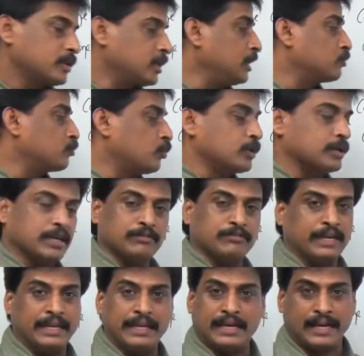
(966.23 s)
it won't give
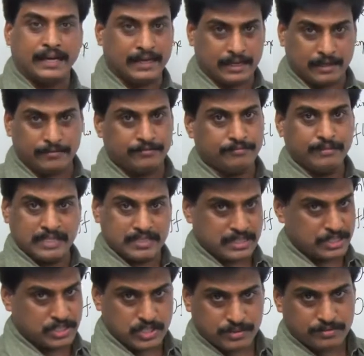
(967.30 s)
any kind of
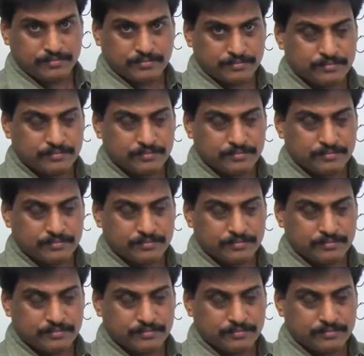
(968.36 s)
message.